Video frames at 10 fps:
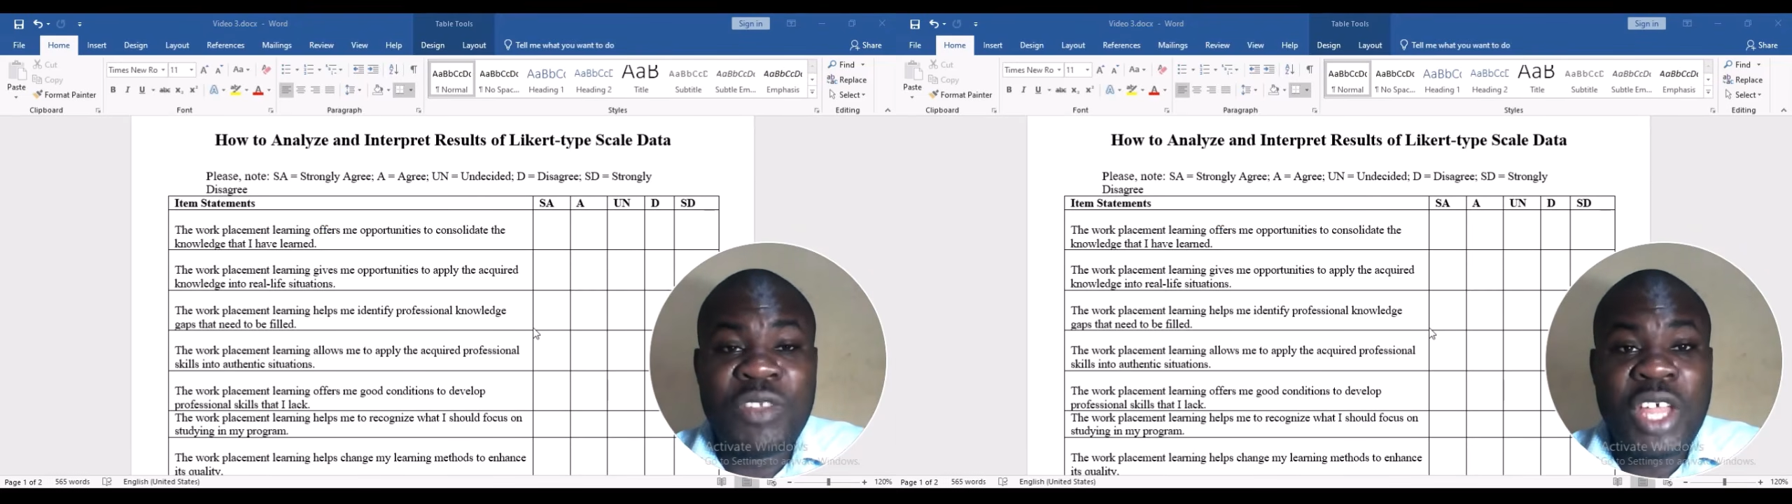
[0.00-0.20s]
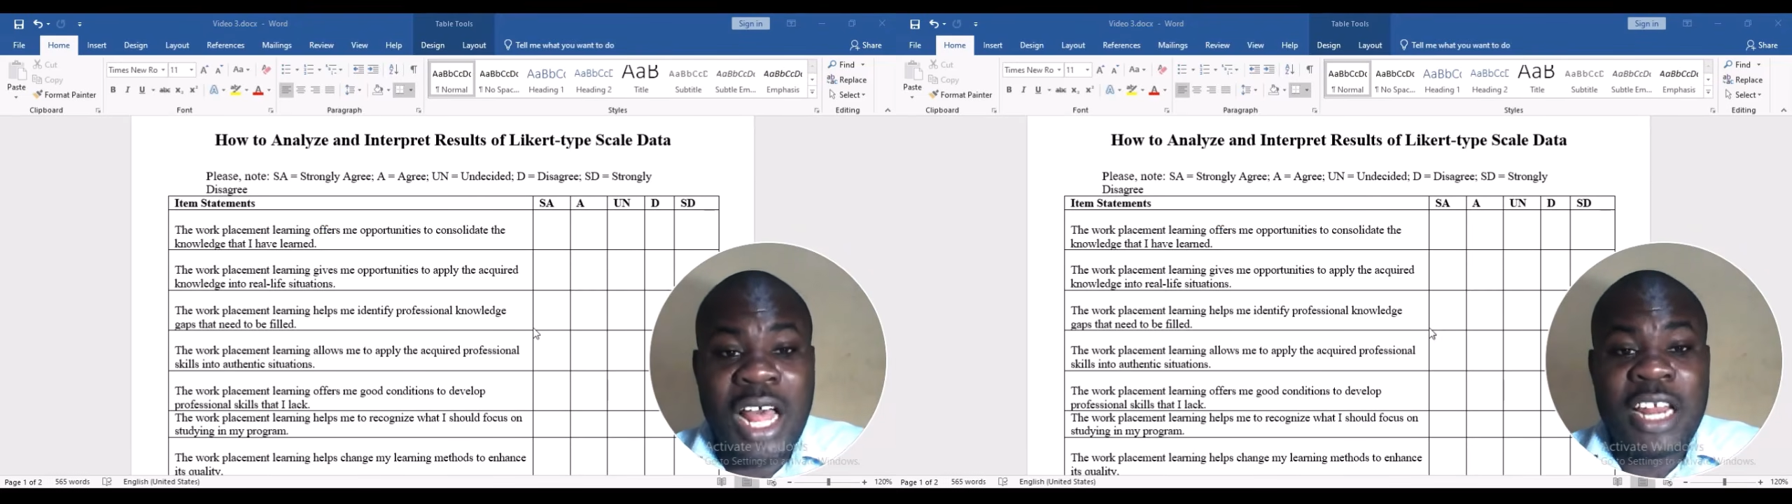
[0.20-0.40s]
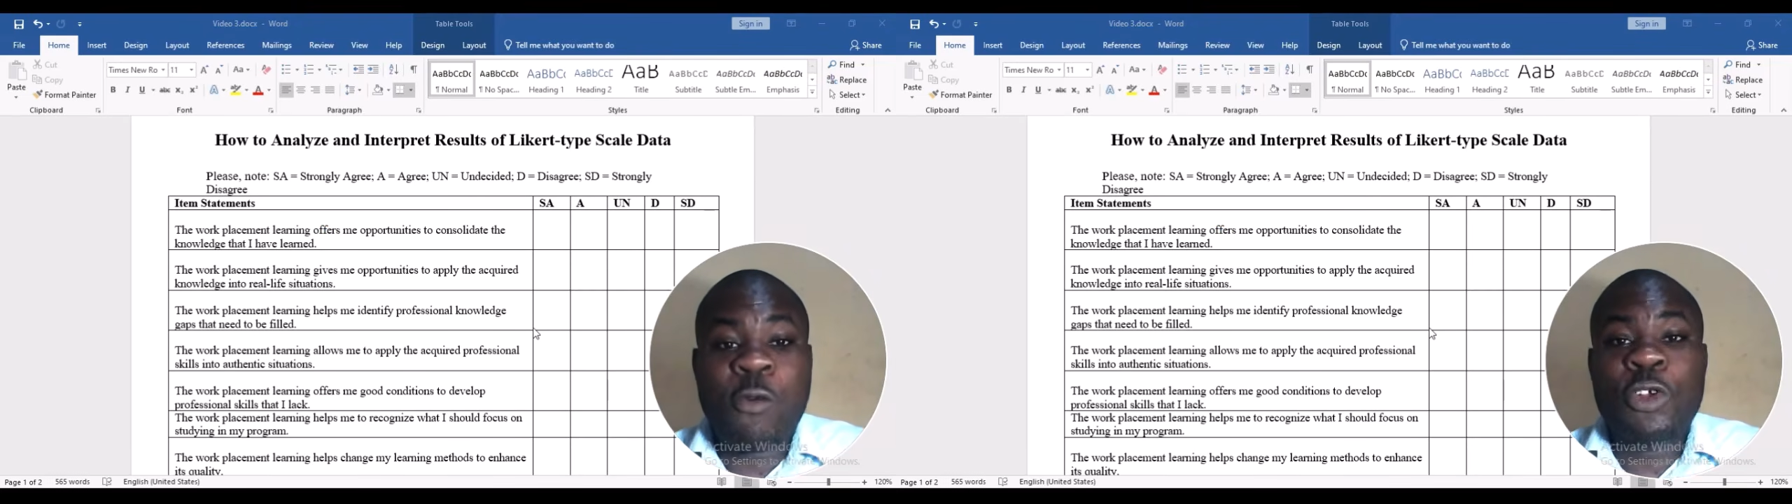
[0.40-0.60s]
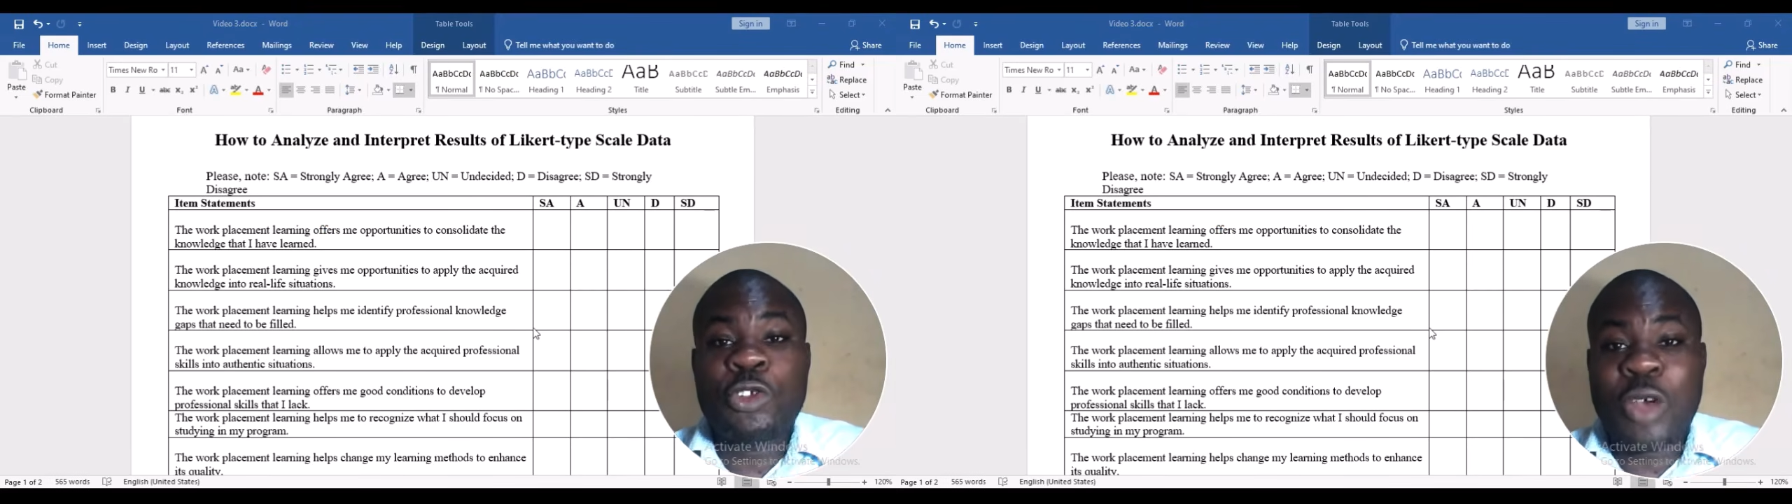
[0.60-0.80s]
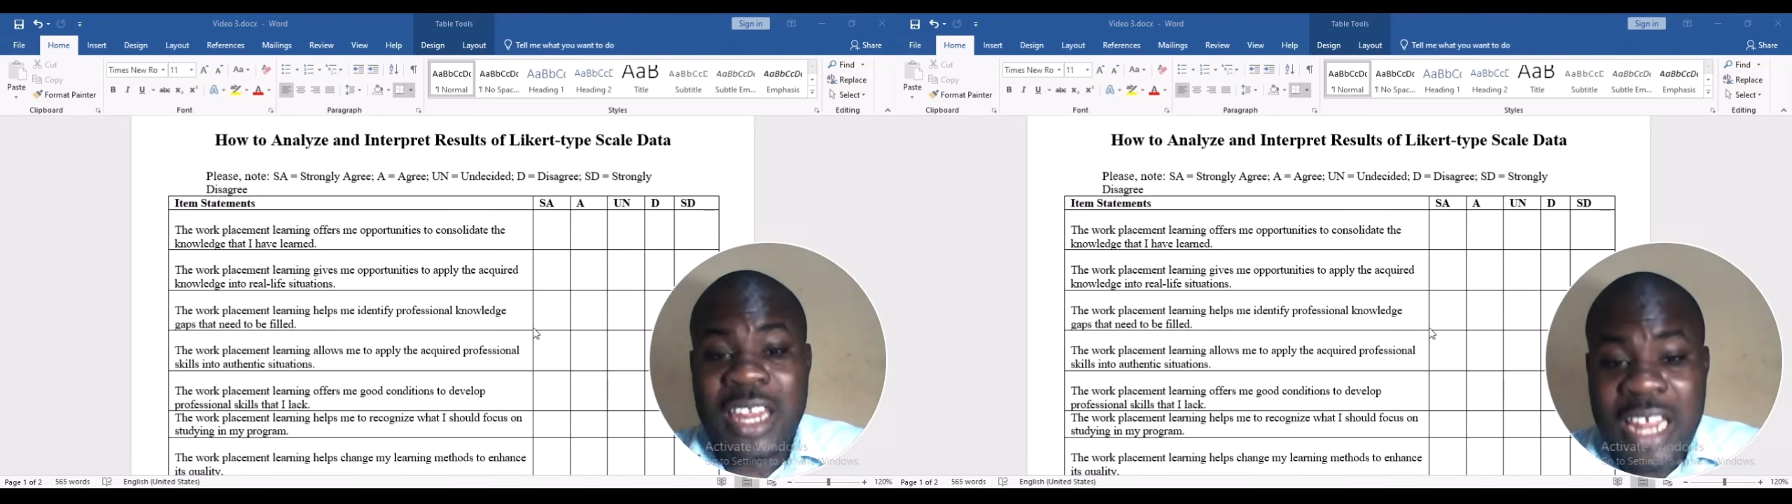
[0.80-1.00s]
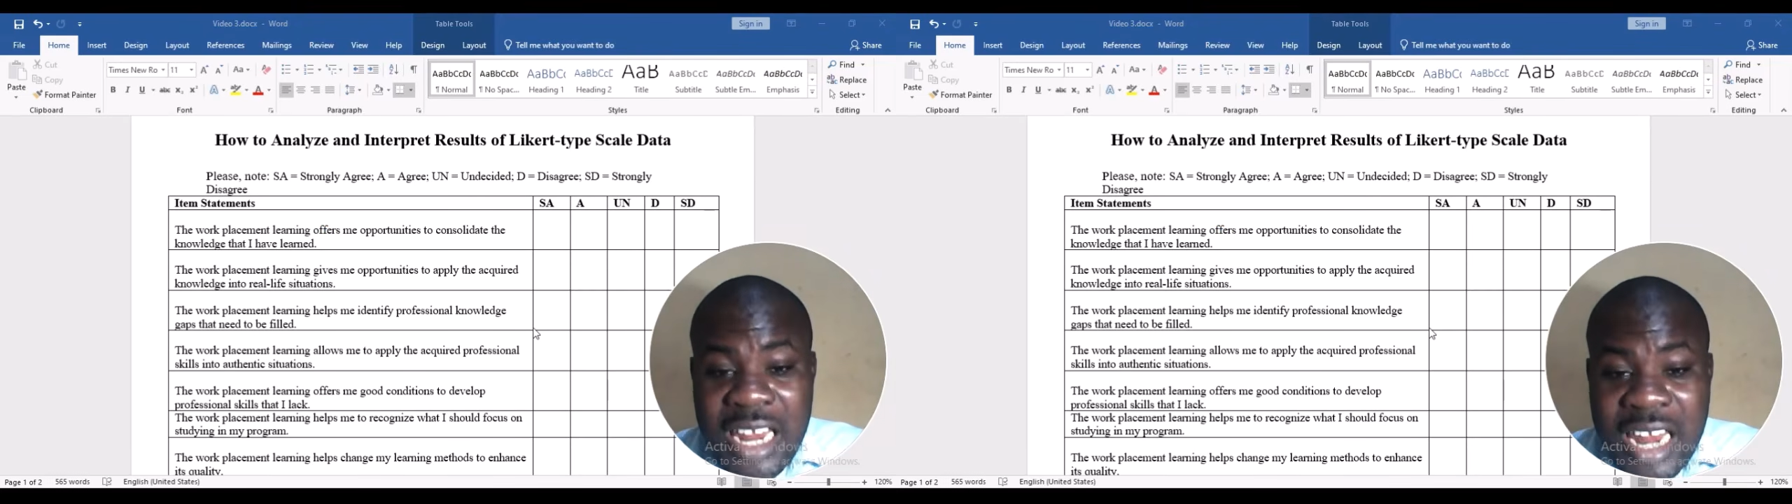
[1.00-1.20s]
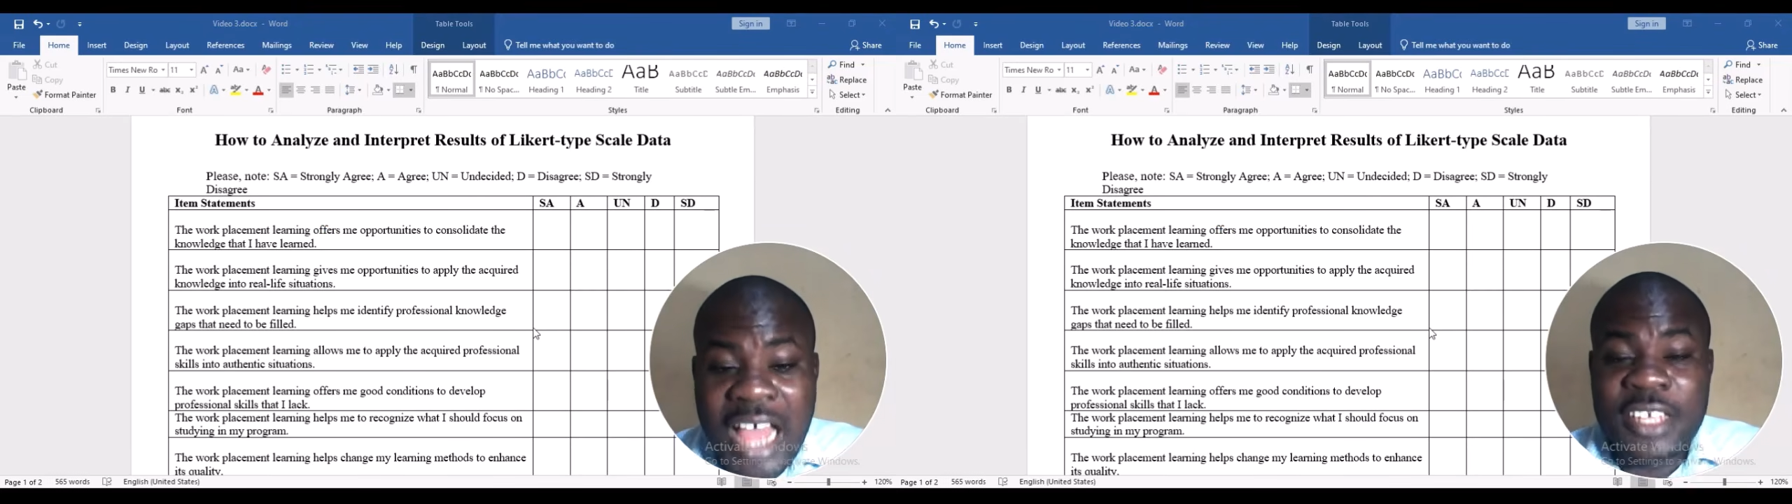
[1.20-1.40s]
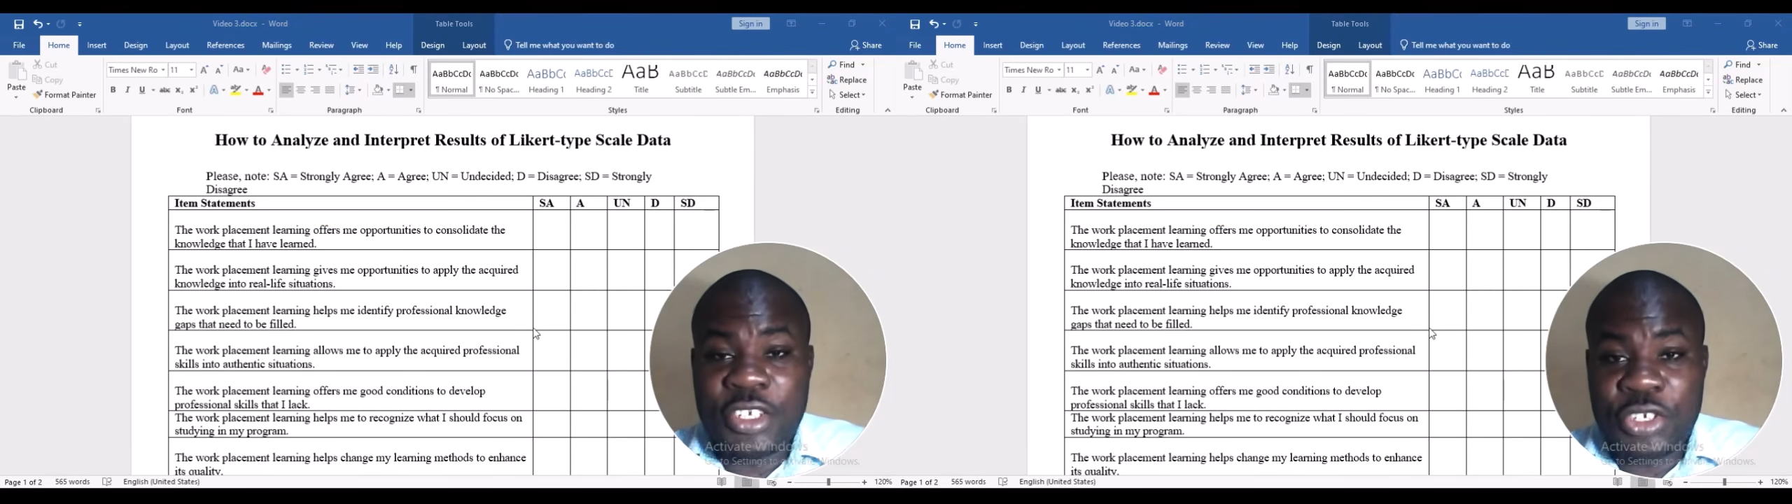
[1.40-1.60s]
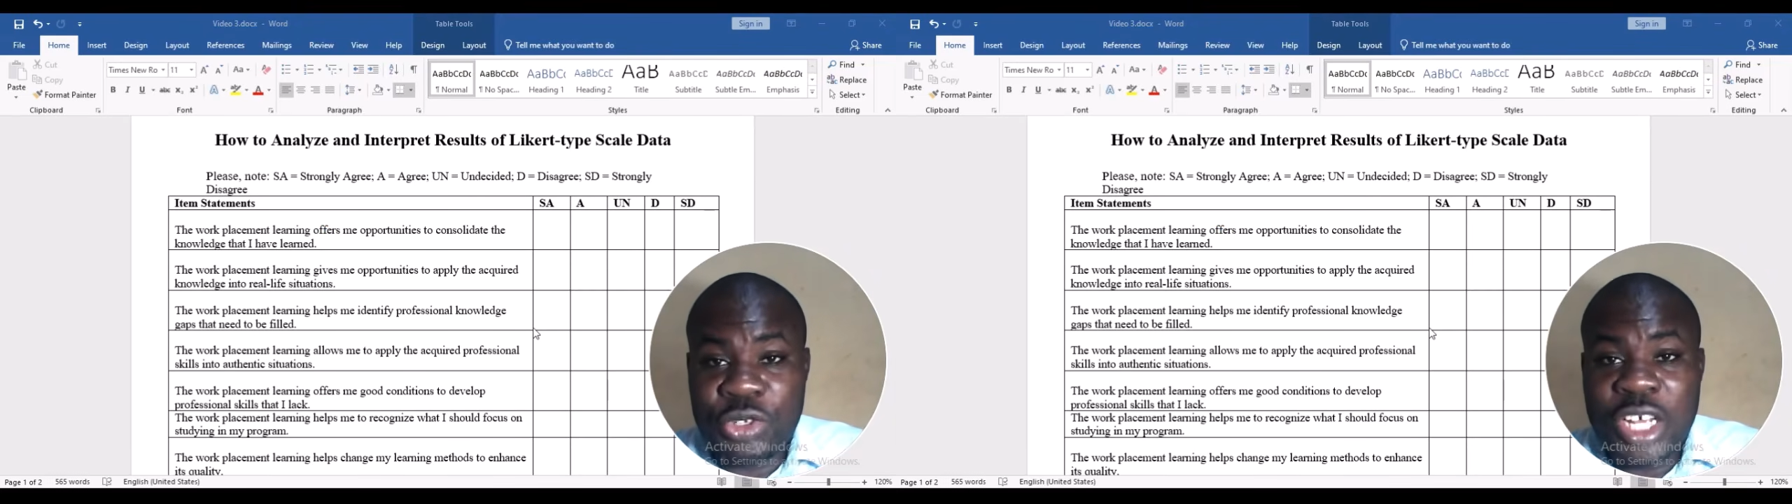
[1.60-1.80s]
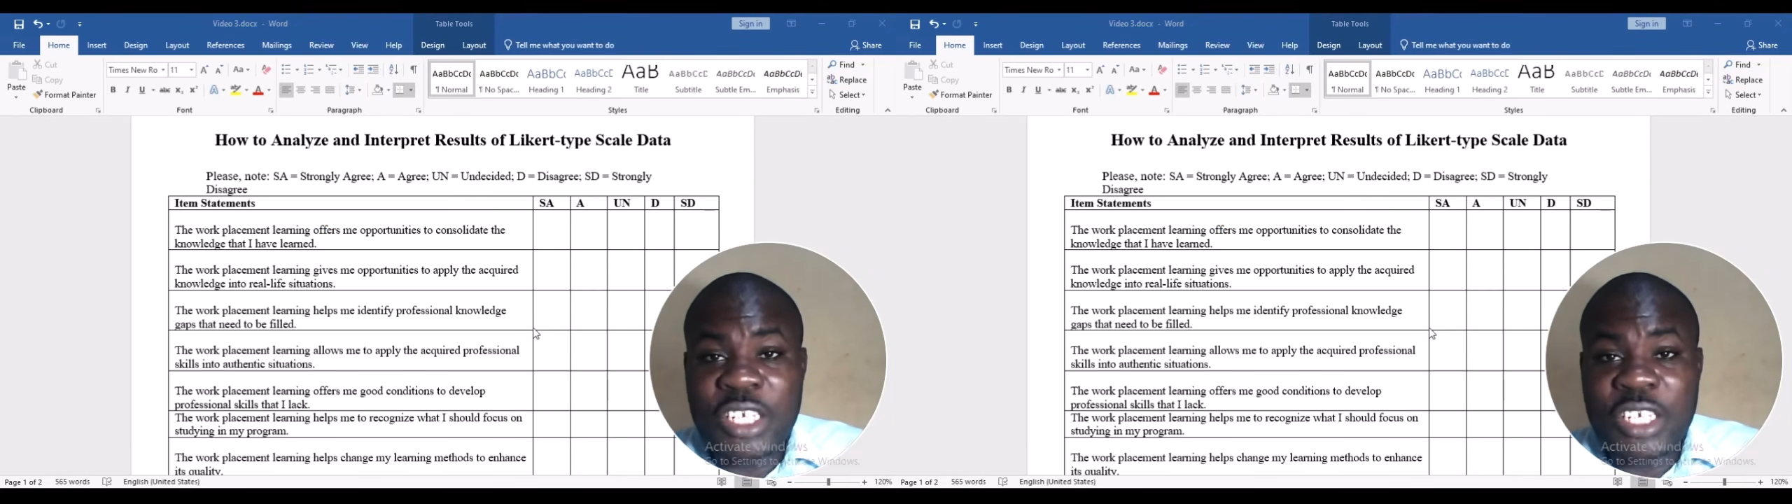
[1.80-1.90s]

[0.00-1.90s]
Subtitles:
and I want to analyze the students'